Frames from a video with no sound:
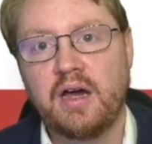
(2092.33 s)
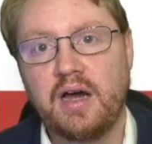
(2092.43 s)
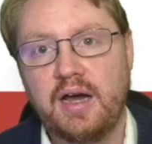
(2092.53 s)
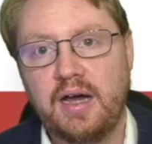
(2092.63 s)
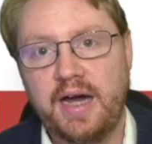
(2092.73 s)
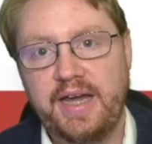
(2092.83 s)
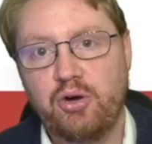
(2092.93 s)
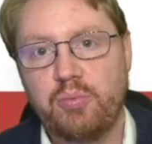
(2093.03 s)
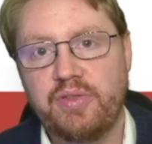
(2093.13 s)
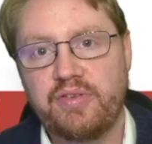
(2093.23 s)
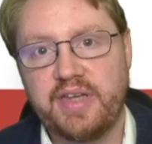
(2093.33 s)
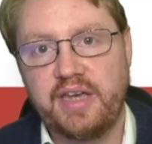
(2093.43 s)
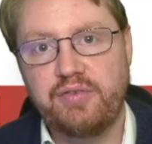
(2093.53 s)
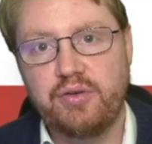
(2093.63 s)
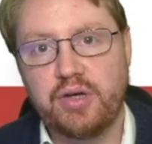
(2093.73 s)
I hope this
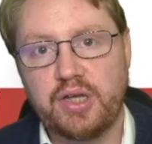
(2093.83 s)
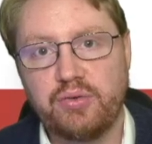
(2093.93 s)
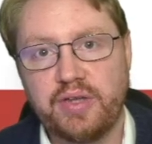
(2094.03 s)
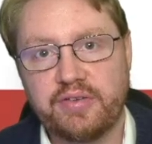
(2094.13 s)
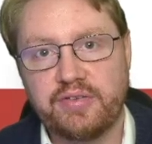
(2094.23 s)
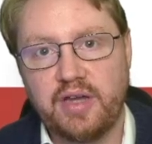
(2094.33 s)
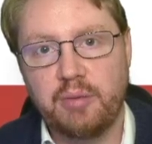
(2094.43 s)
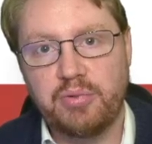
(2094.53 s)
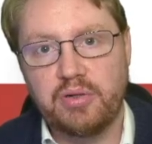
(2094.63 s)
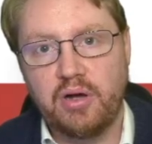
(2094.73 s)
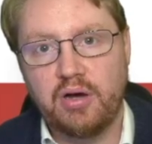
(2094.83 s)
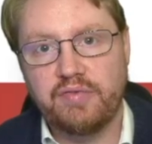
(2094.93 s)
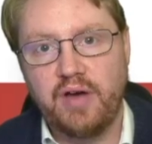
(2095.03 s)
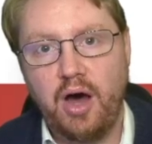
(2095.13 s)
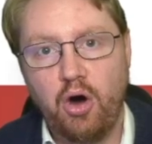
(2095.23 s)
gave you a good example of
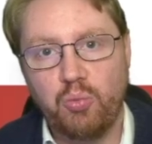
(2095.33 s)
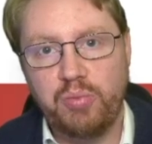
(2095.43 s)
how